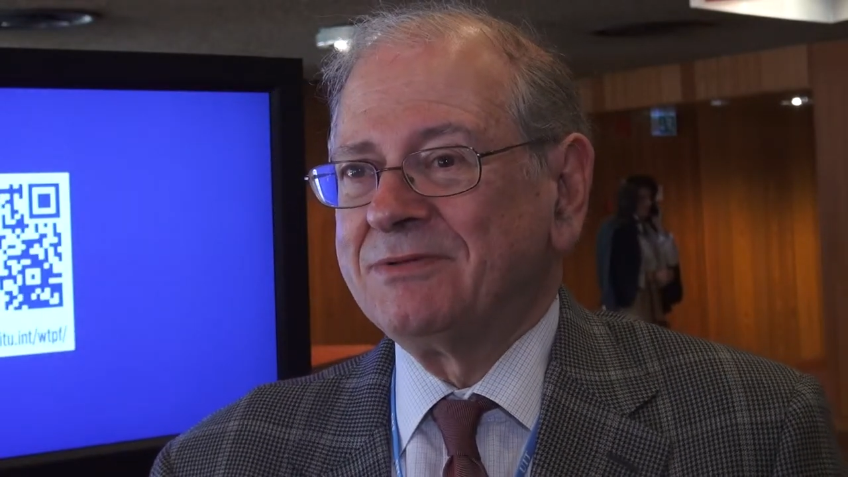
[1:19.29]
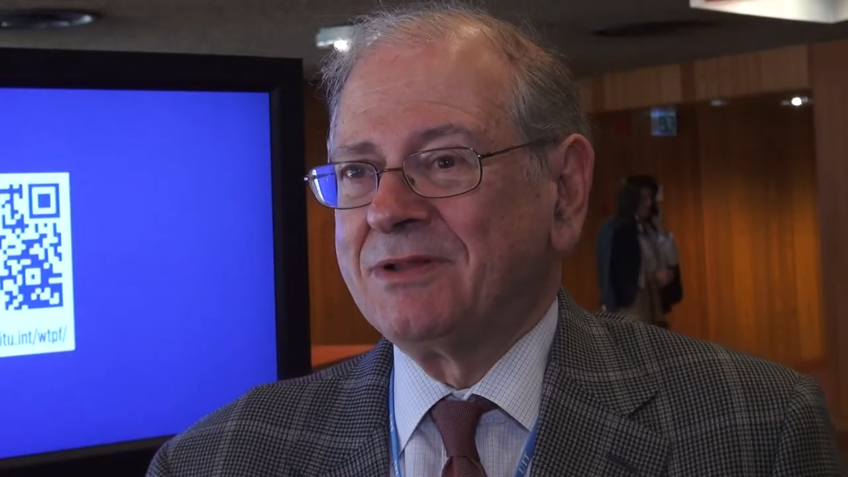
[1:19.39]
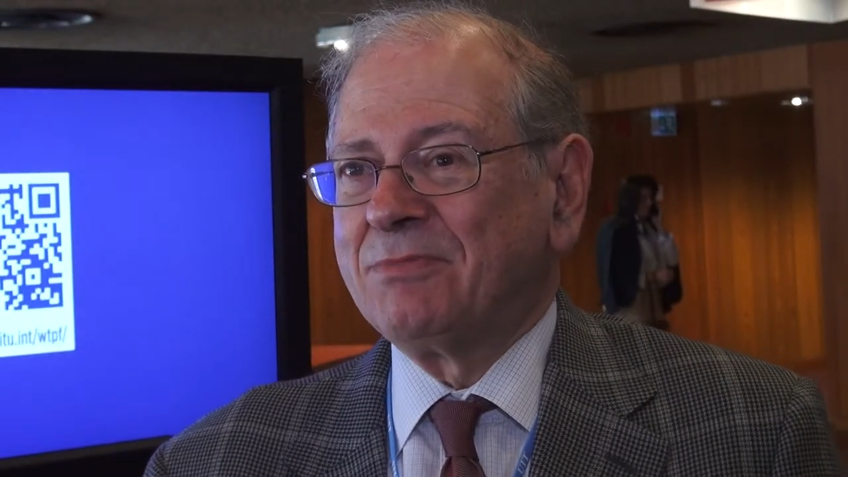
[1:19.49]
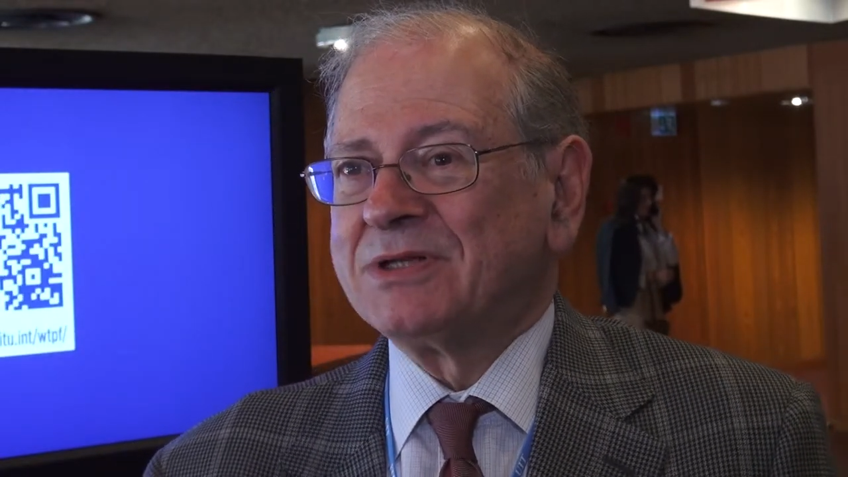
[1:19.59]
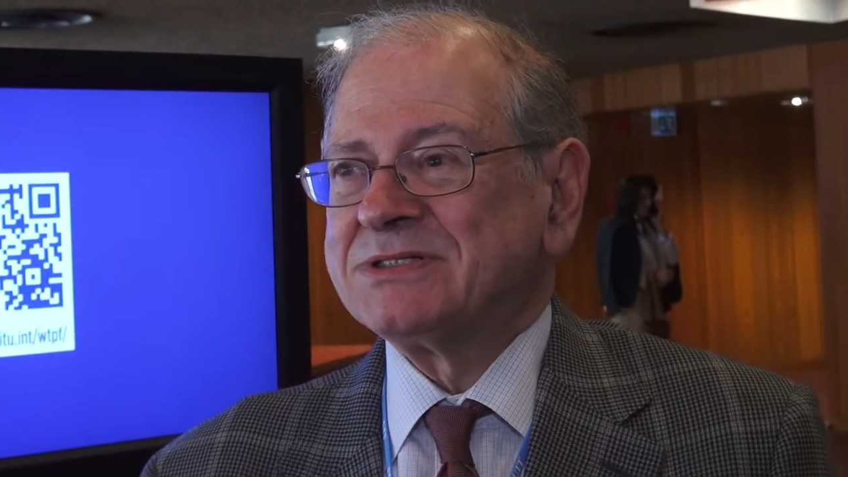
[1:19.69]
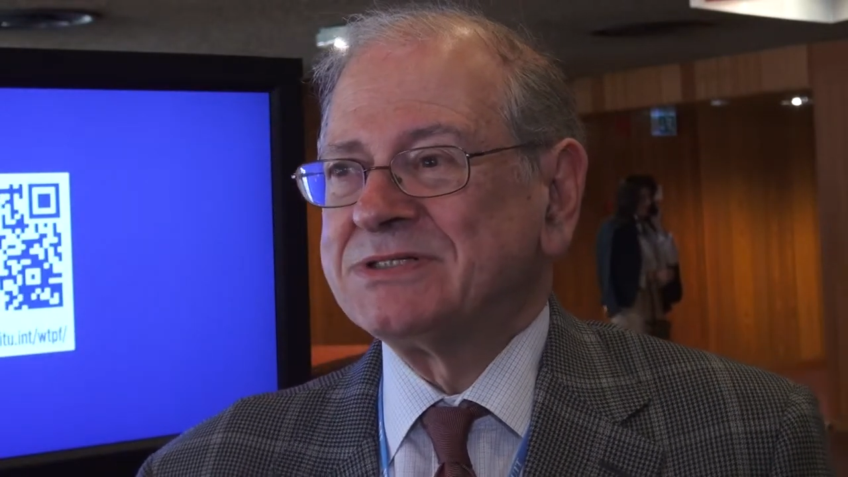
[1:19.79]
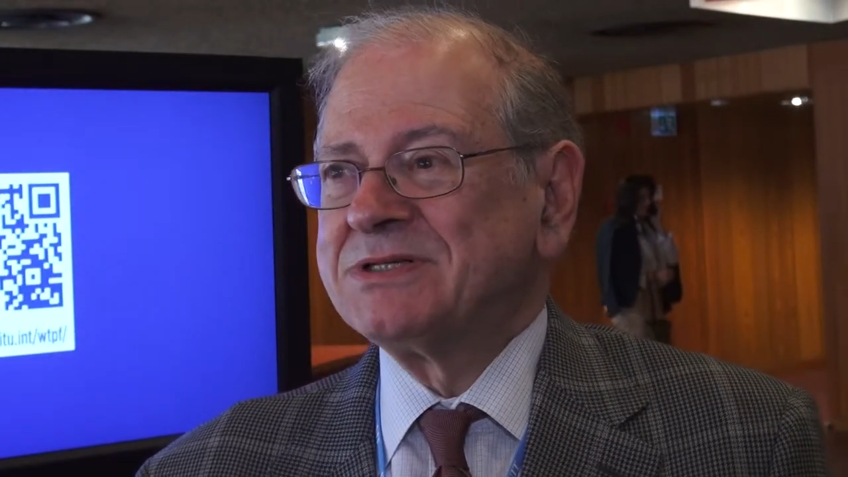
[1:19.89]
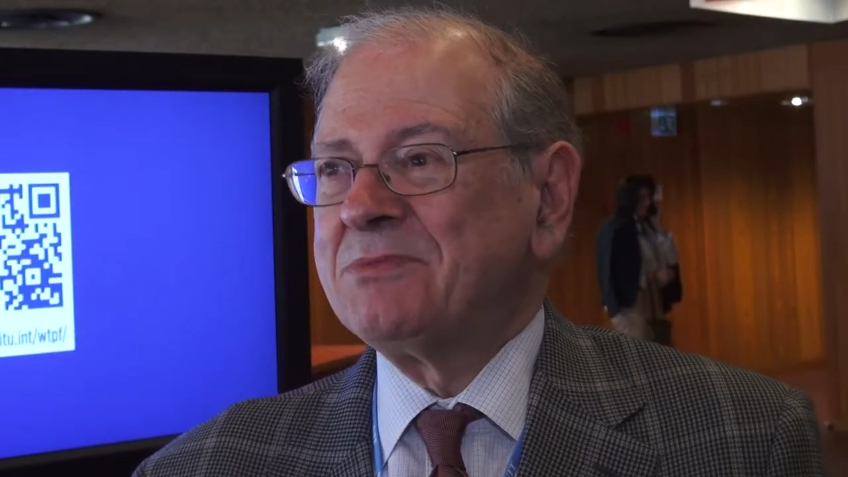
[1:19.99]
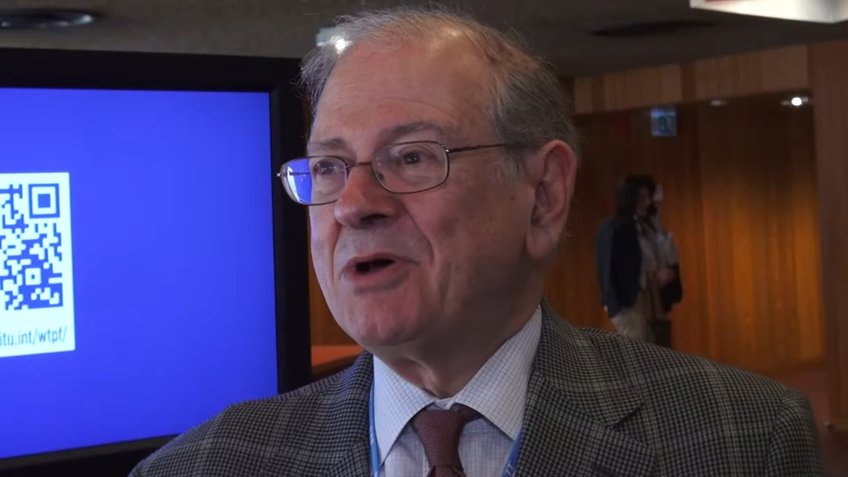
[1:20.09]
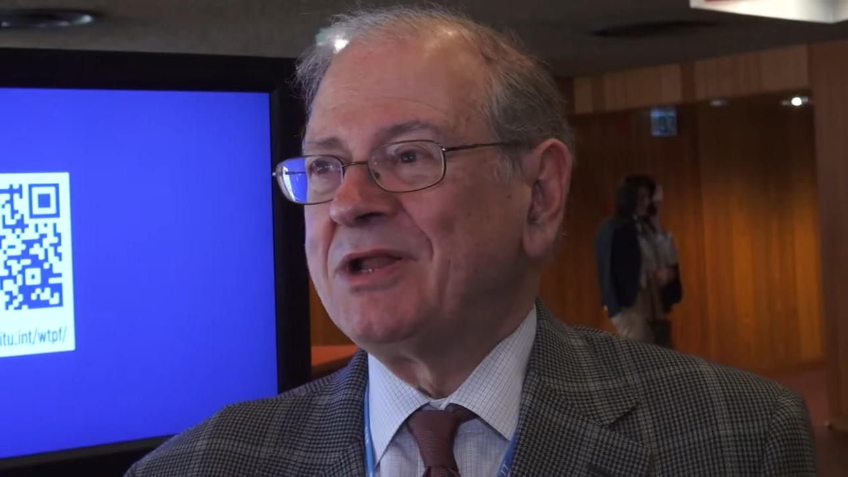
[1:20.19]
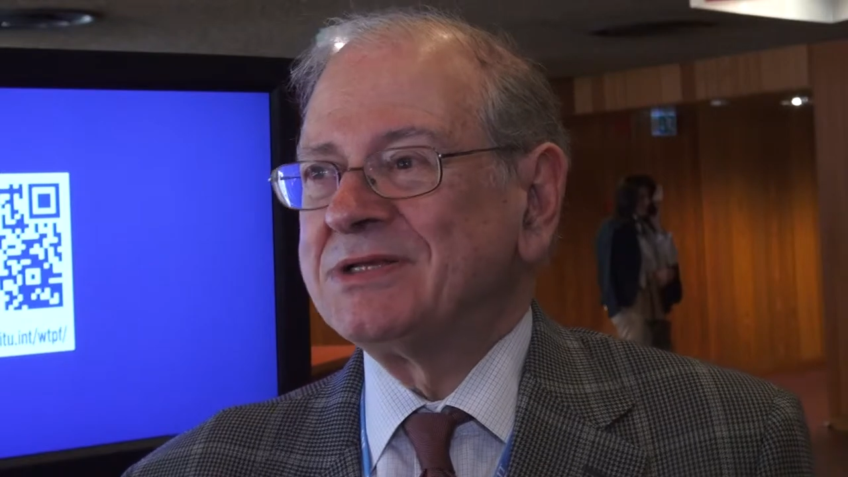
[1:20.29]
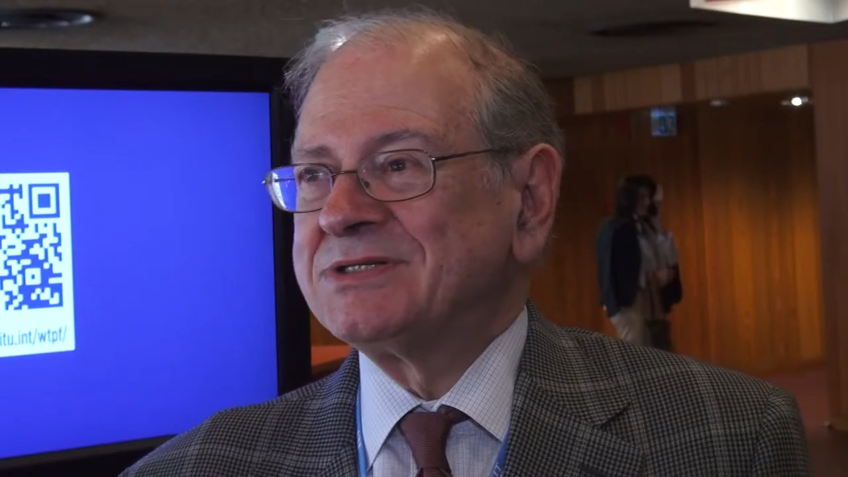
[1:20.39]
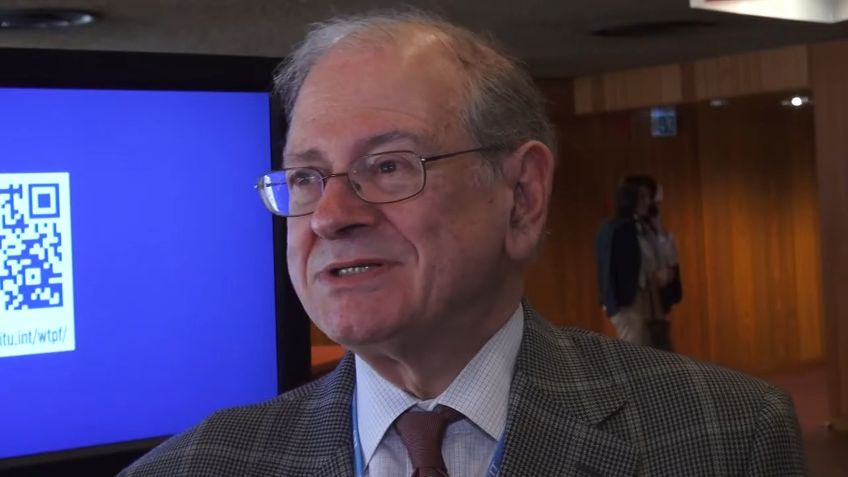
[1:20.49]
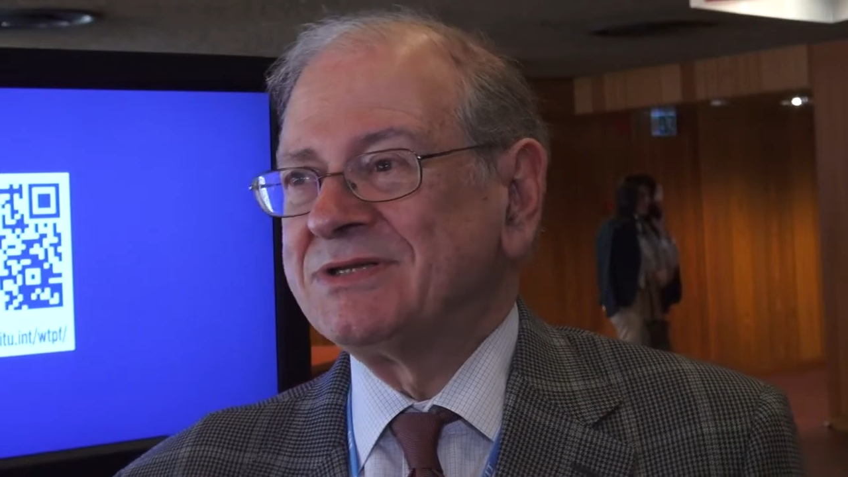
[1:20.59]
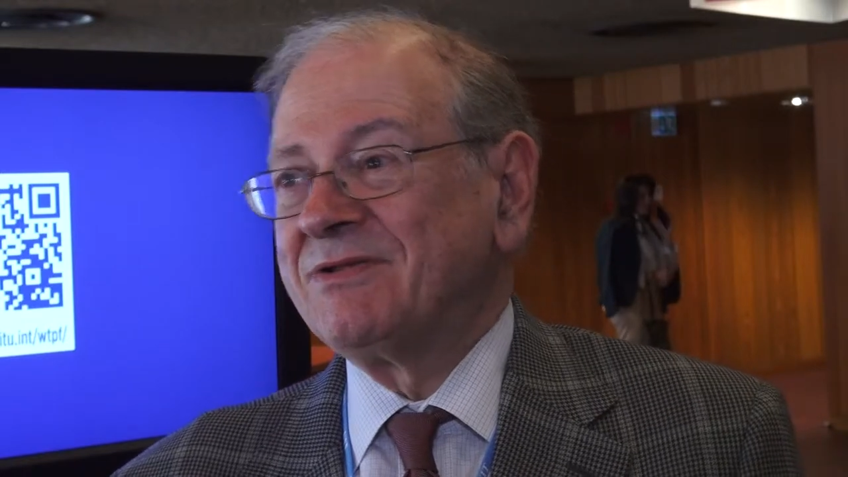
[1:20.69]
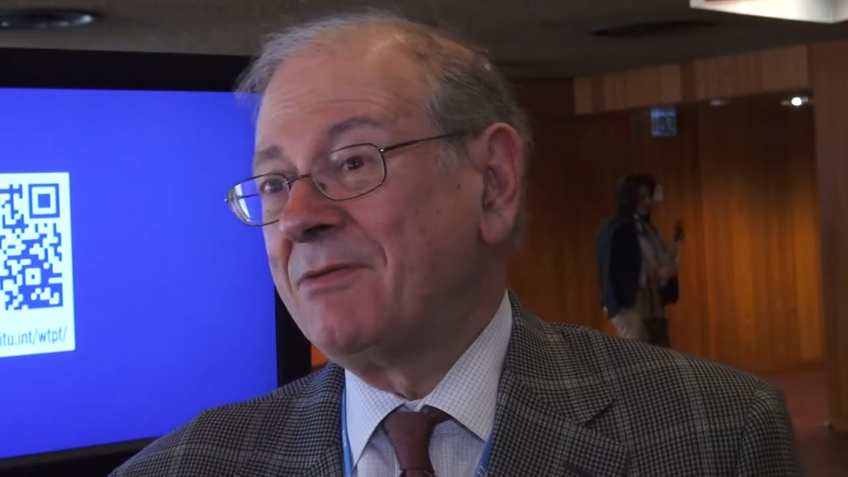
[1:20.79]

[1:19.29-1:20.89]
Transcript: the pluses and the minuses,